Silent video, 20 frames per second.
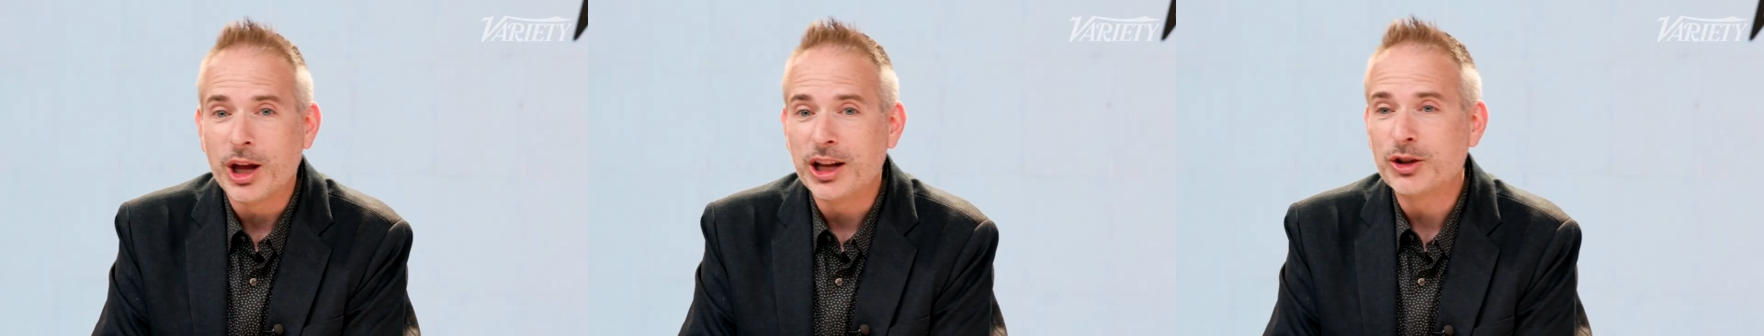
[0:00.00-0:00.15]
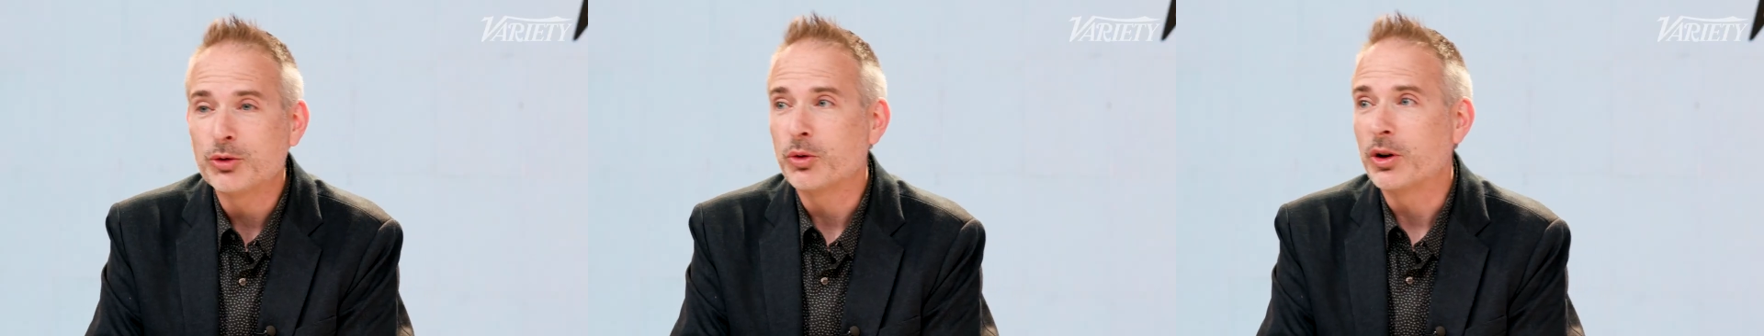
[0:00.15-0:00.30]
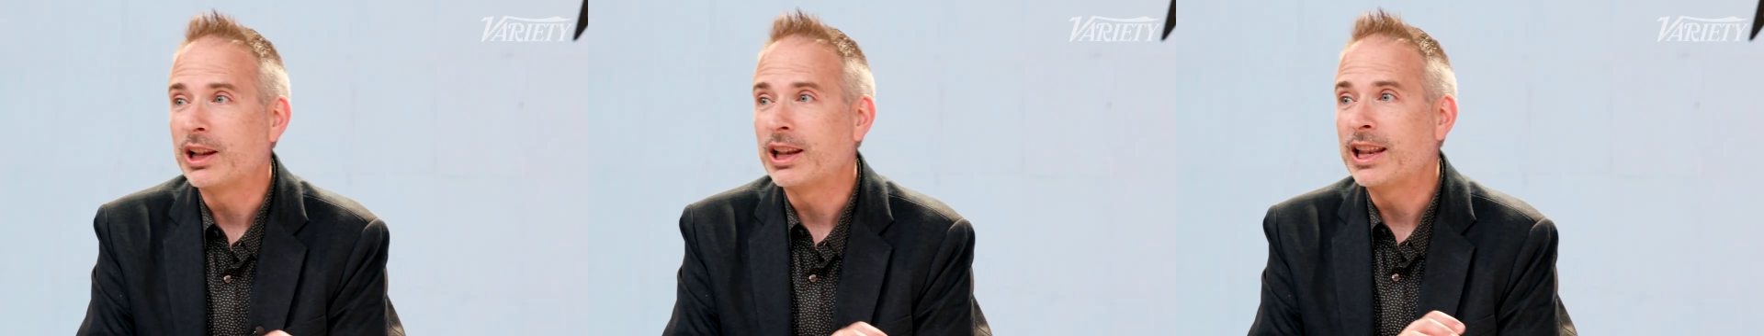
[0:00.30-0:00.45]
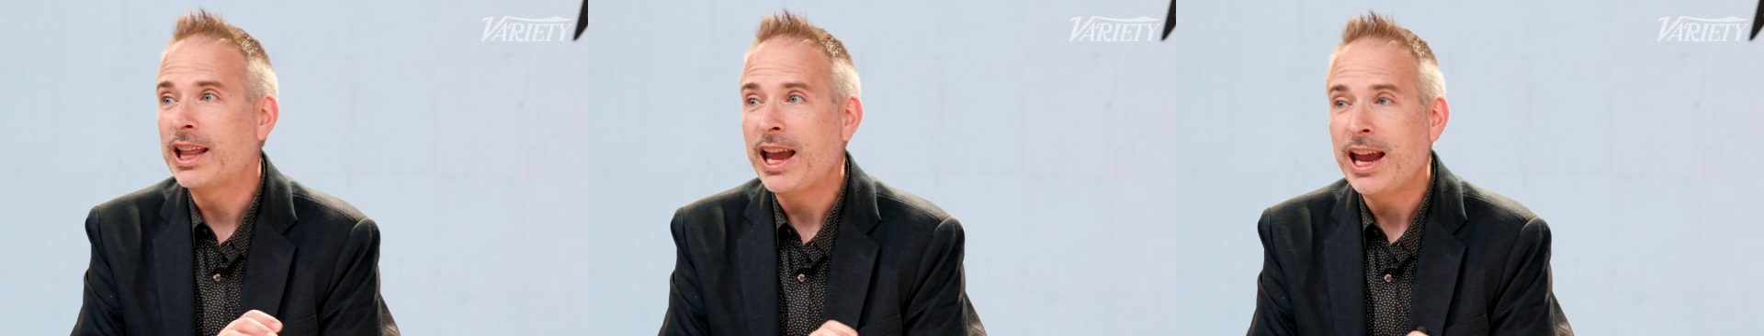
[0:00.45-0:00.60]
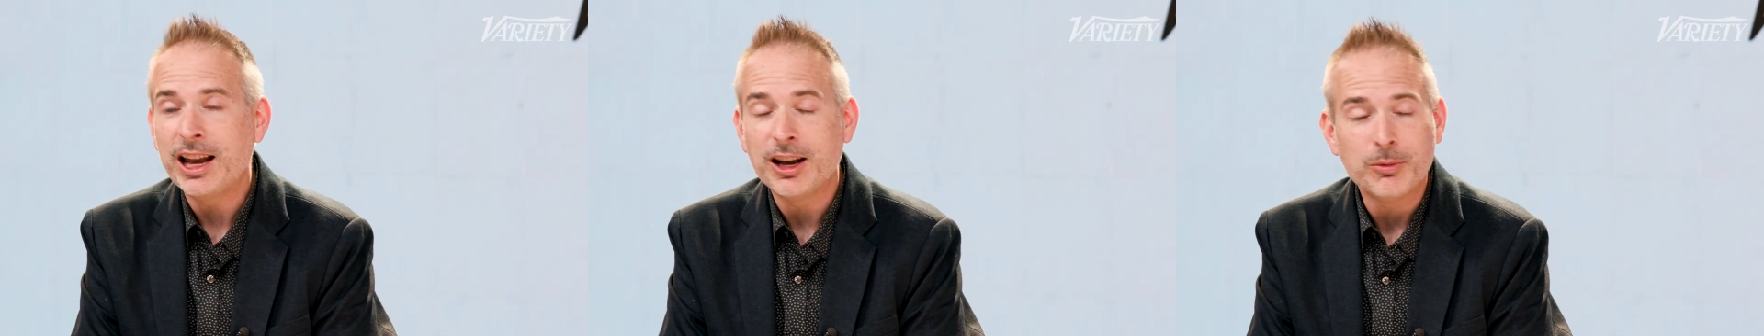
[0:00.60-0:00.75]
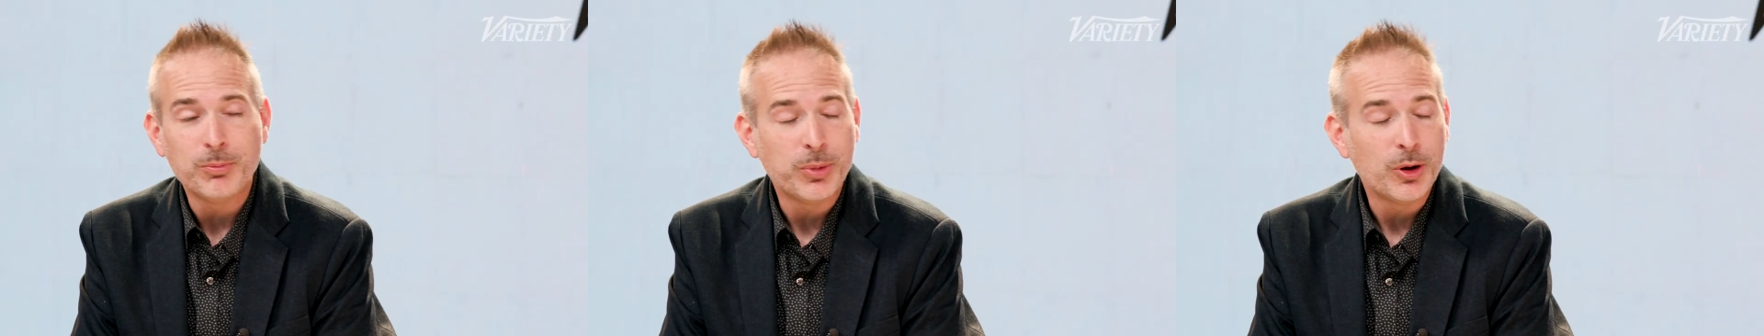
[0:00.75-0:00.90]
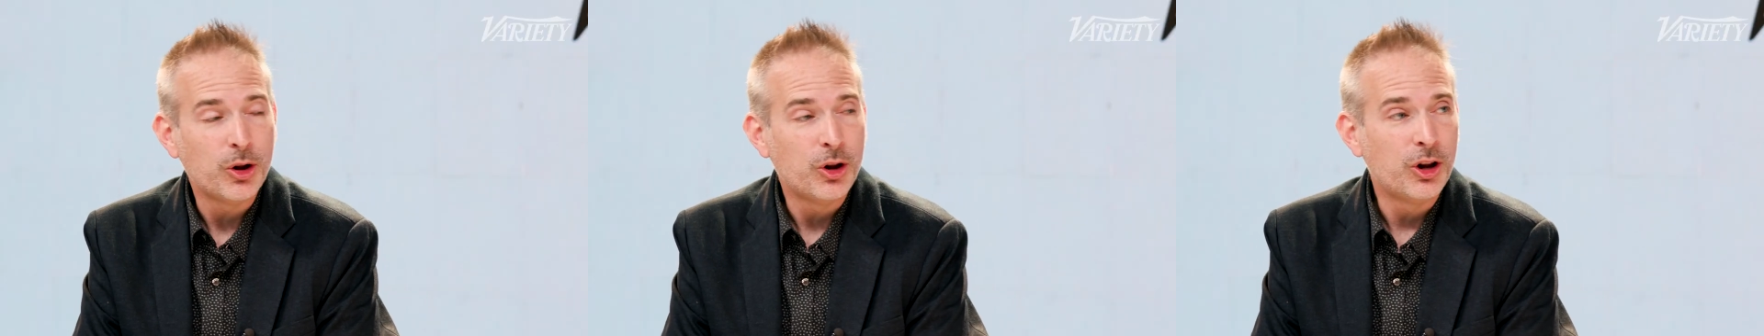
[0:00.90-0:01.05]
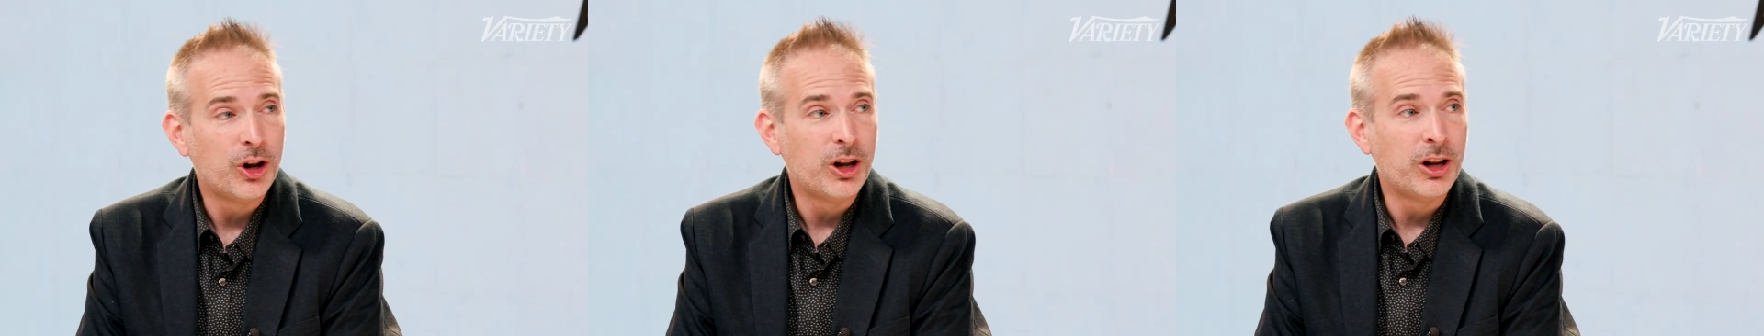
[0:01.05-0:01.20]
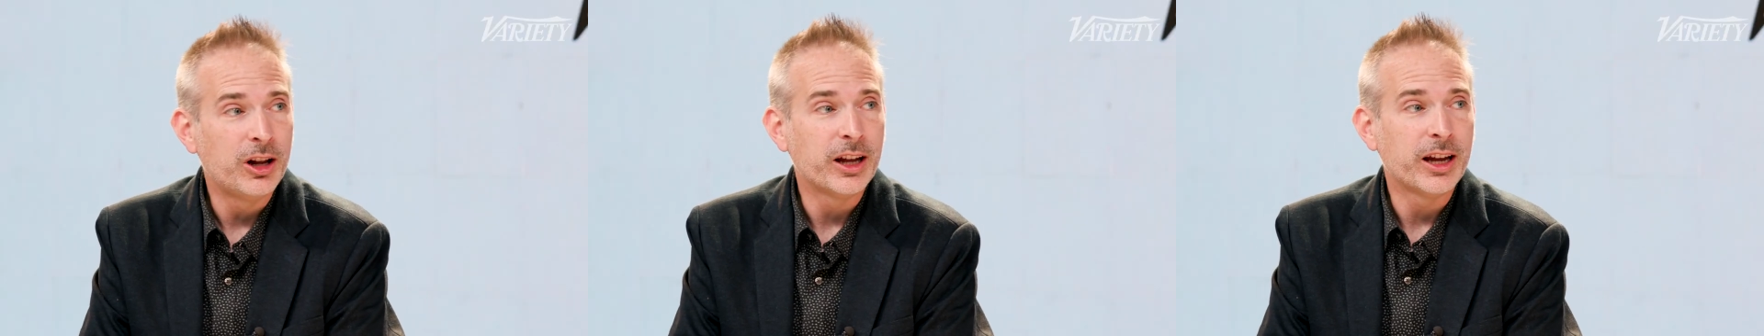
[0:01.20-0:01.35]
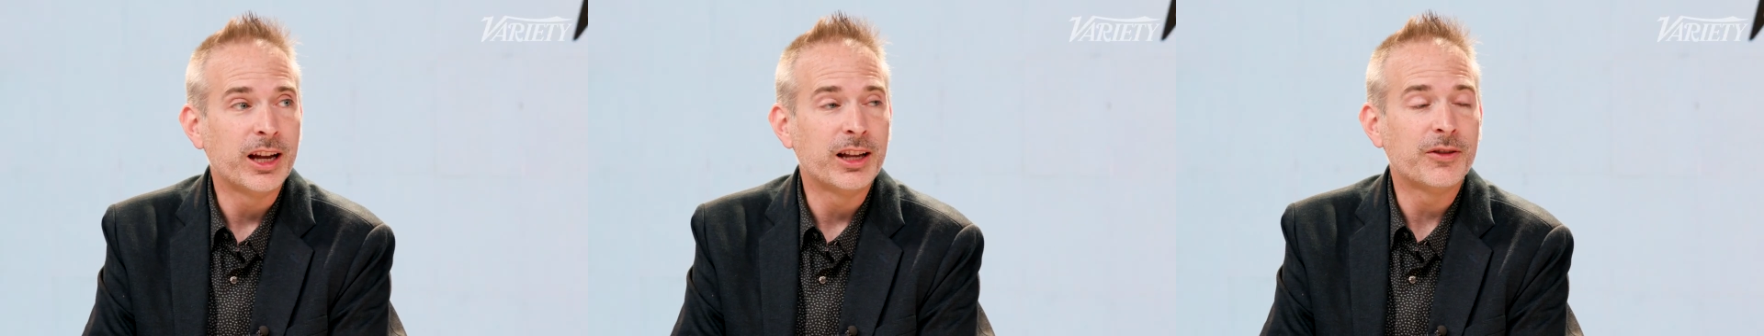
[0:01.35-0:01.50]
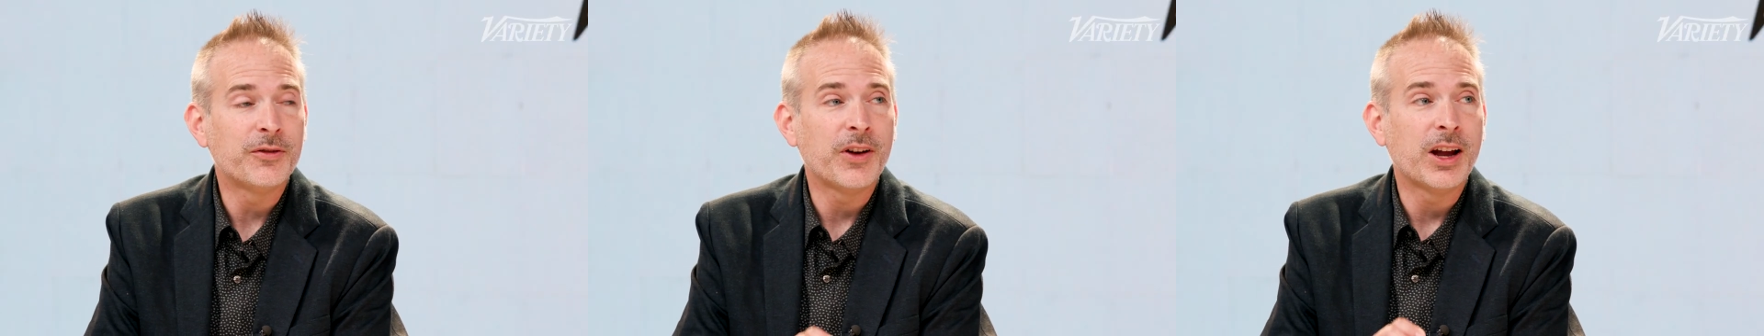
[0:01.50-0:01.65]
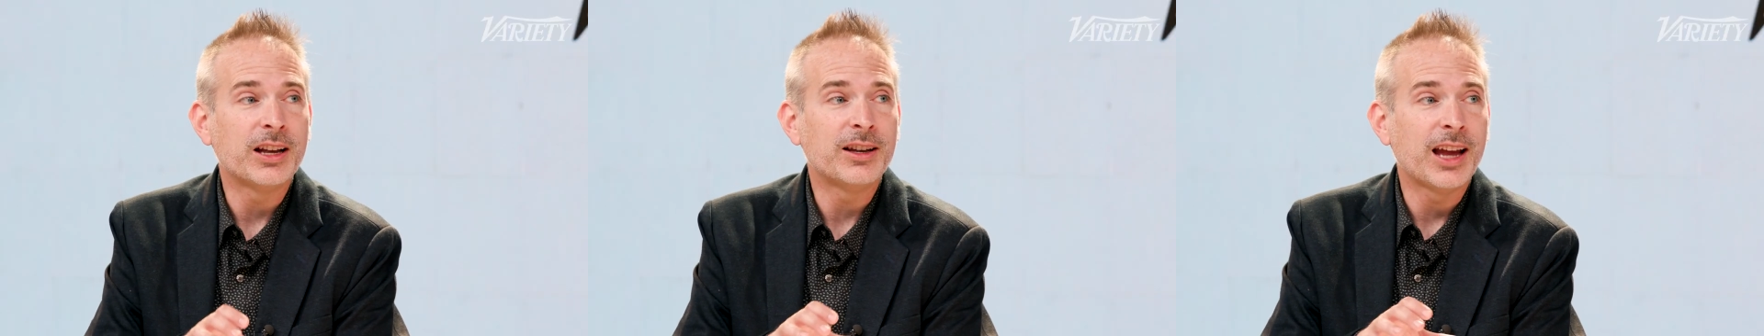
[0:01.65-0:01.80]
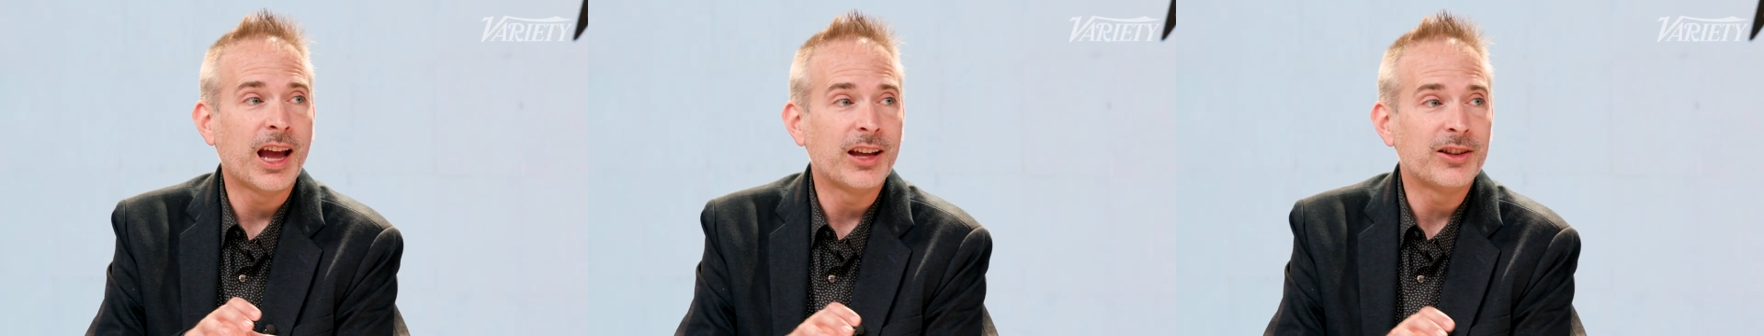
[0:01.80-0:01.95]
that's relatable. It's
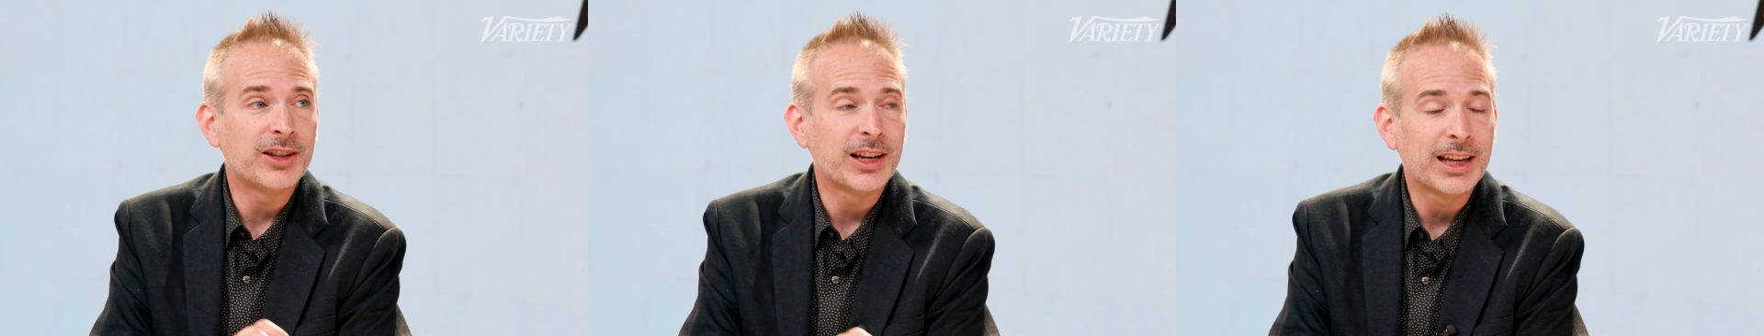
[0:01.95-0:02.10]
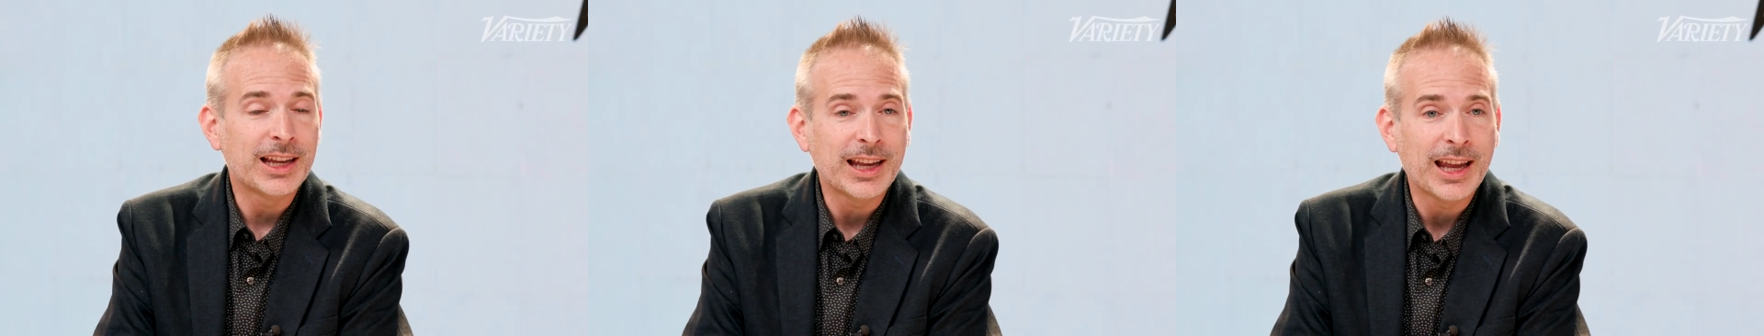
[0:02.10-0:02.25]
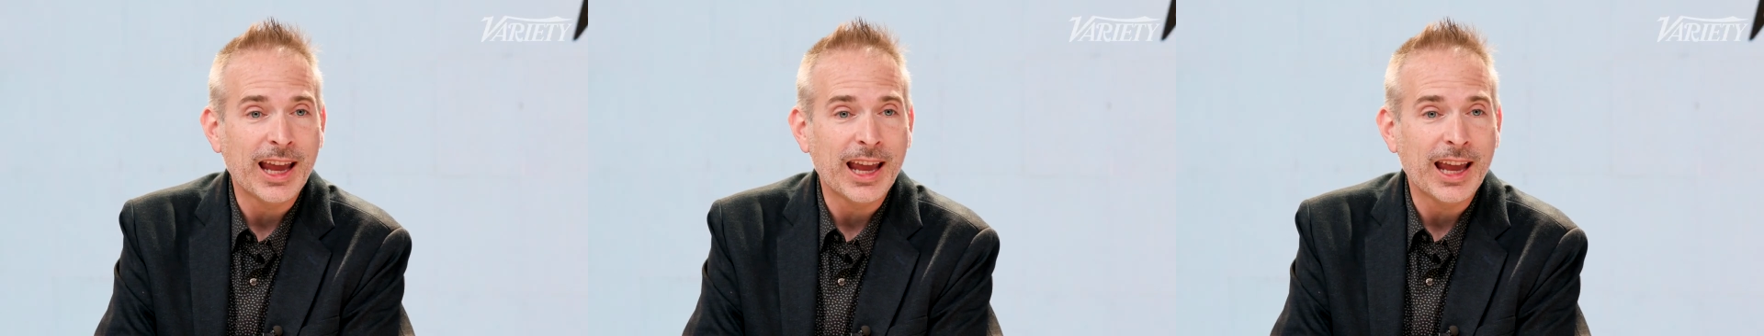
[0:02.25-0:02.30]
fantastic